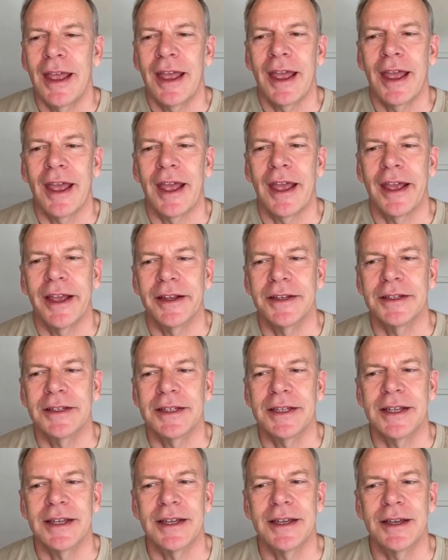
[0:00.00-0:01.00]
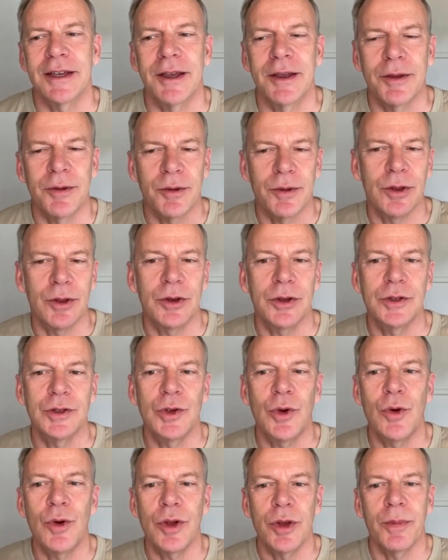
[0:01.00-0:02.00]
And going to
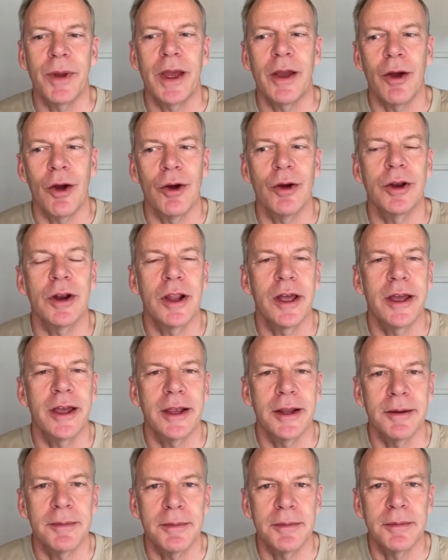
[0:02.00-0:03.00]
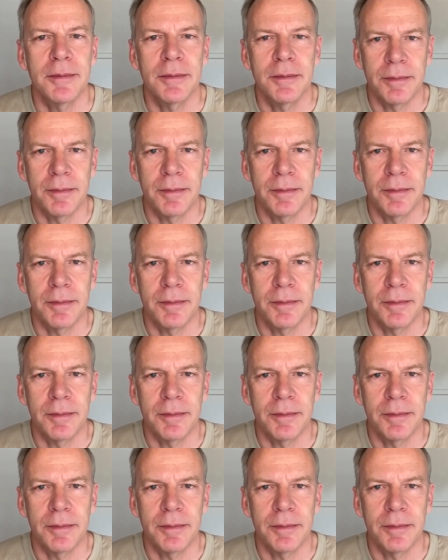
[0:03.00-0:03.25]
talk about online